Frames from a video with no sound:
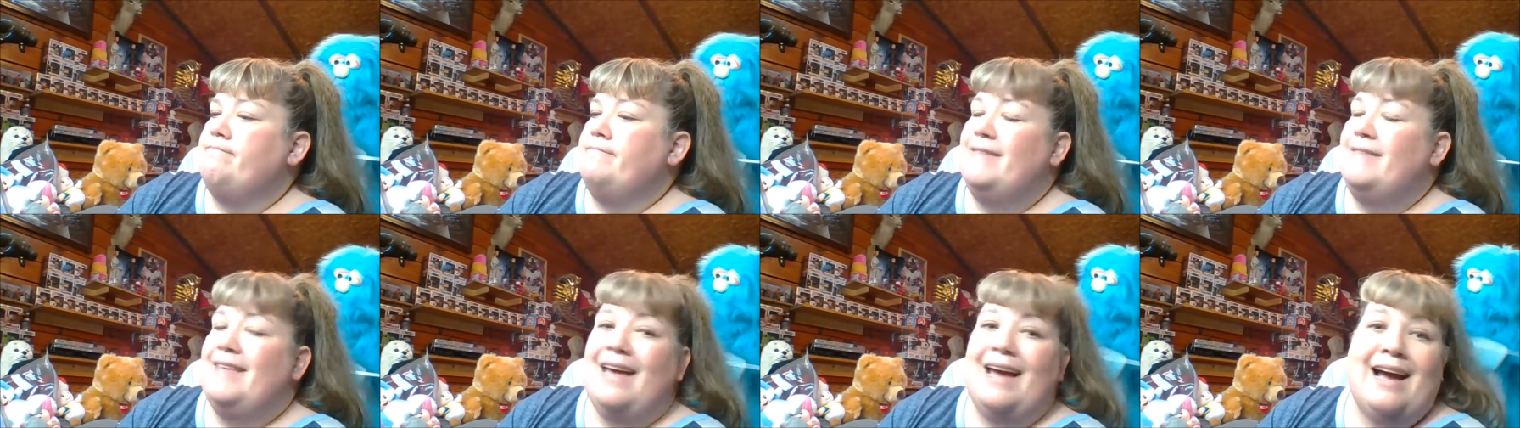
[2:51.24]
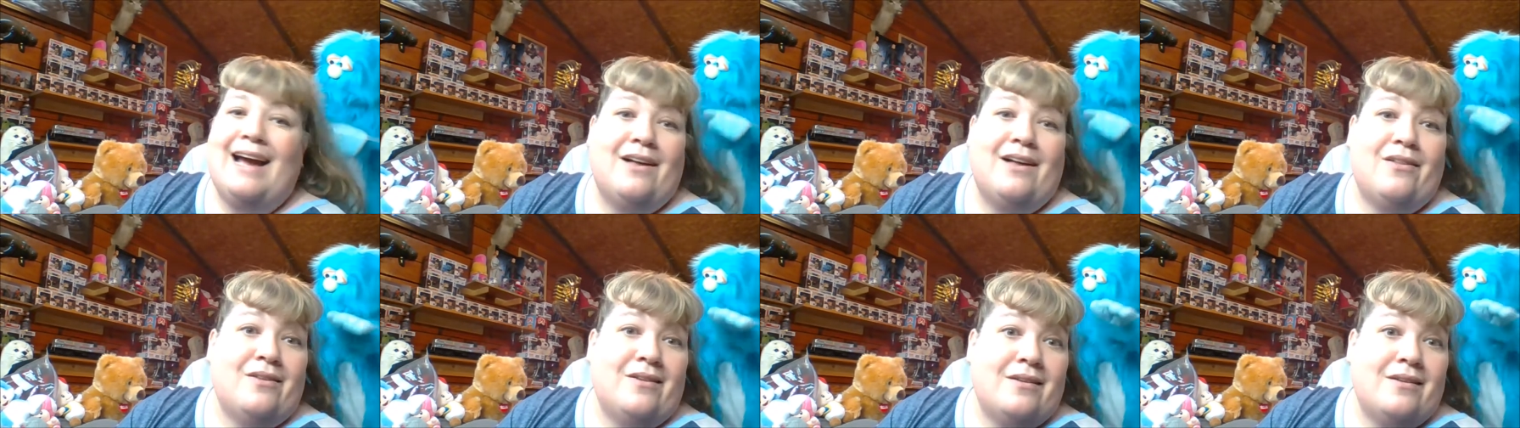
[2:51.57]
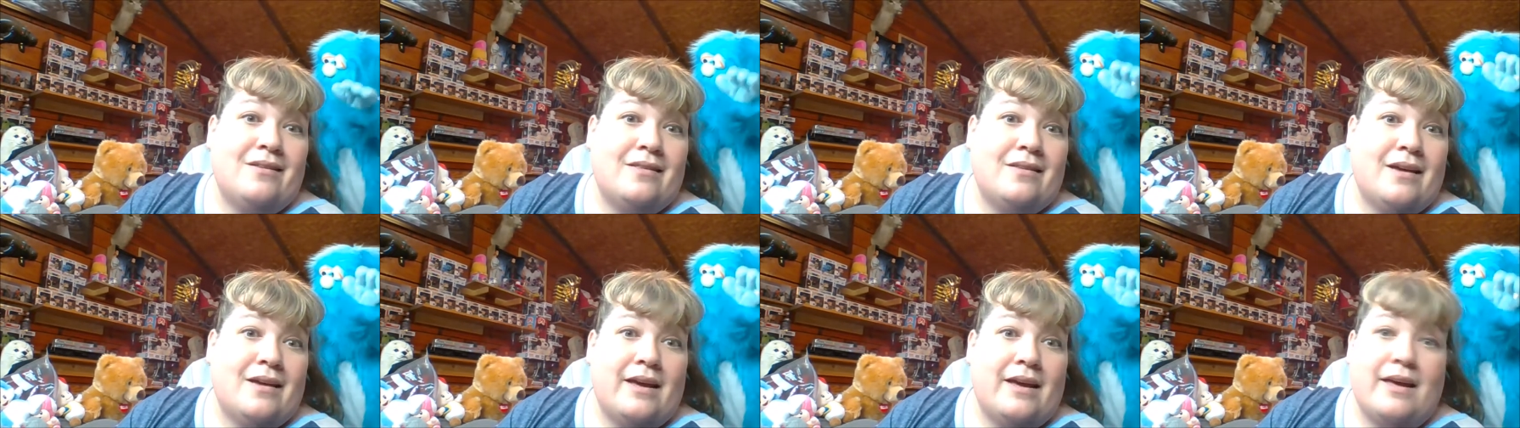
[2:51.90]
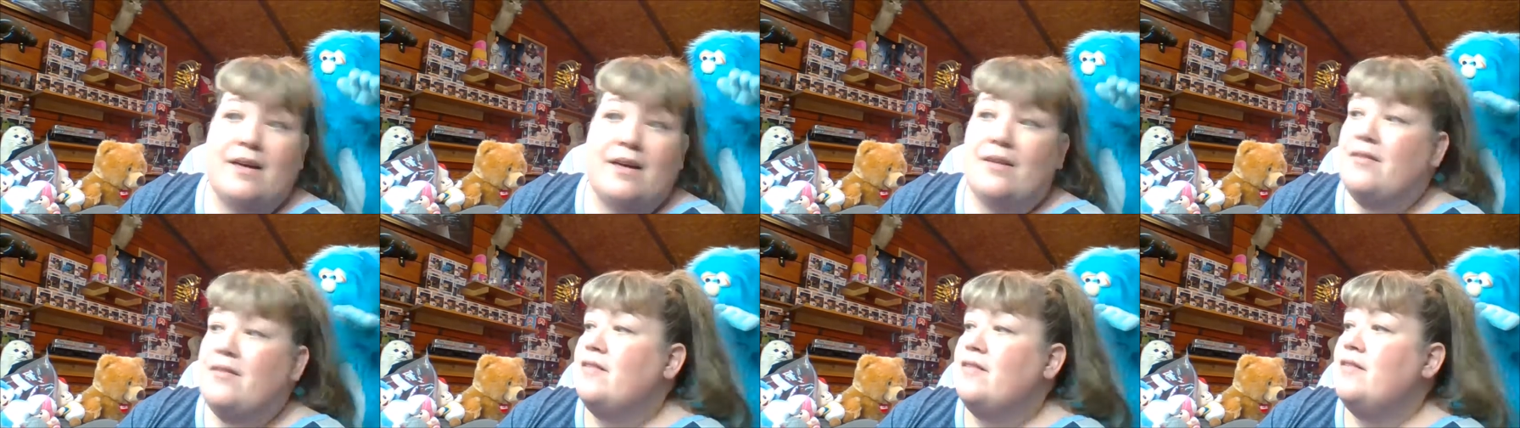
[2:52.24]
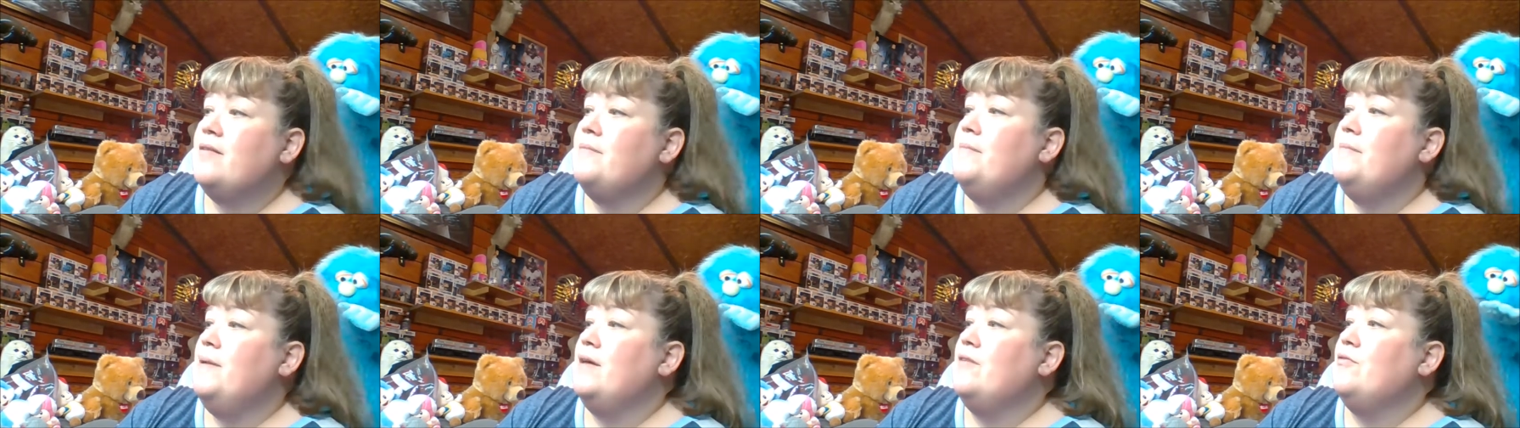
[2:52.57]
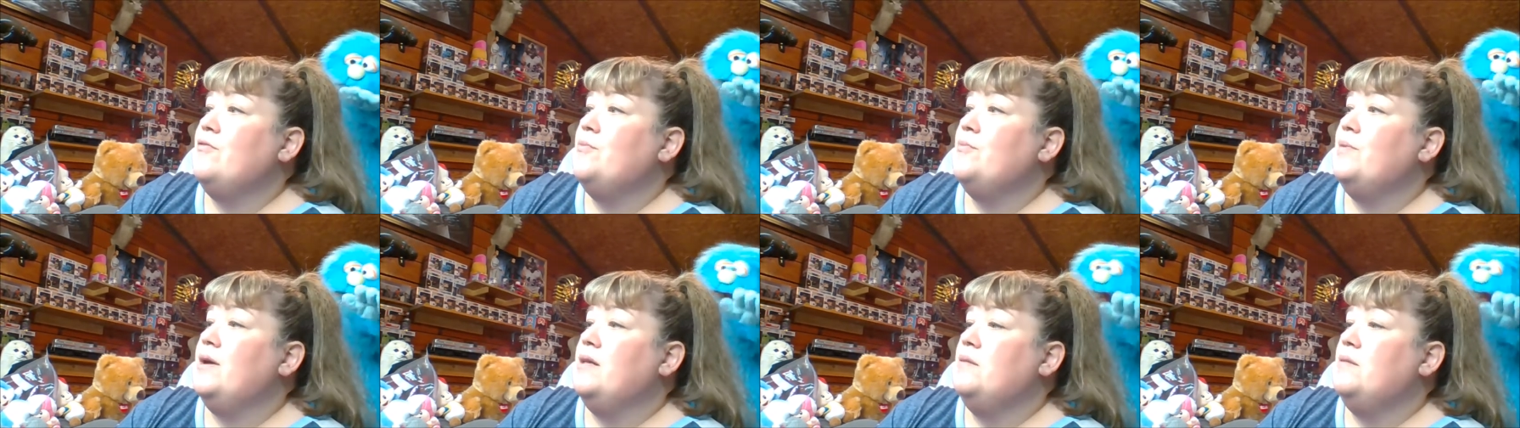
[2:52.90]
Talent, I guess is the
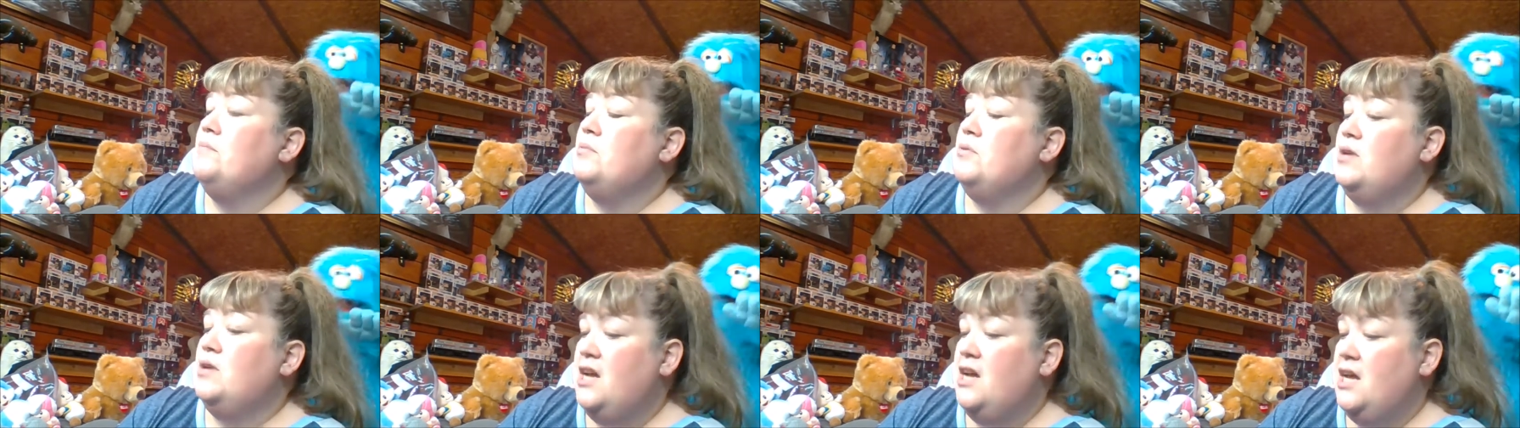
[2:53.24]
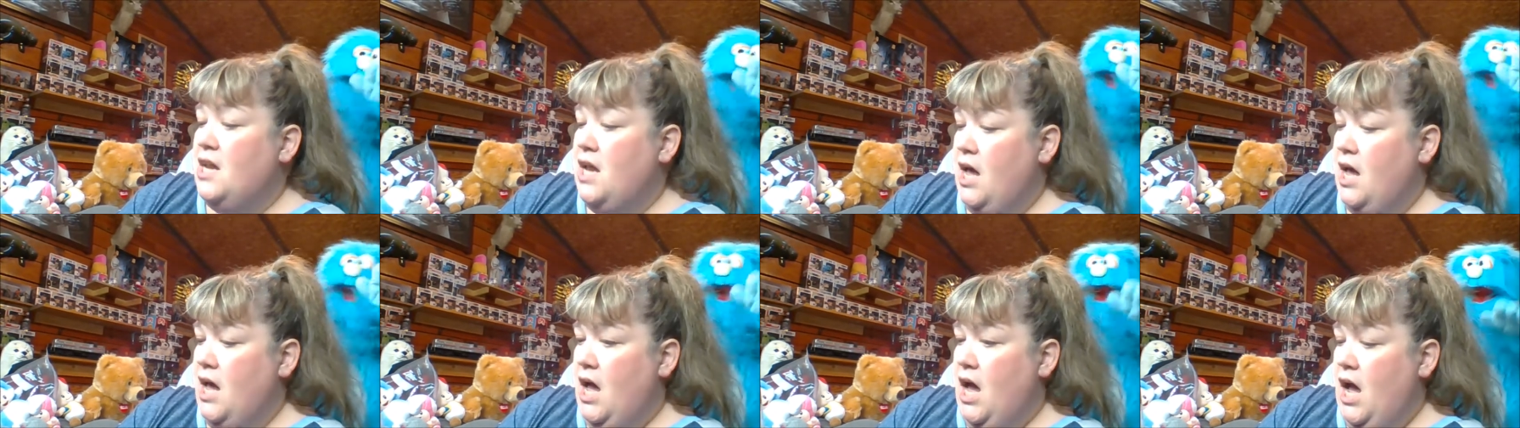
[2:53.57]
best way to put it.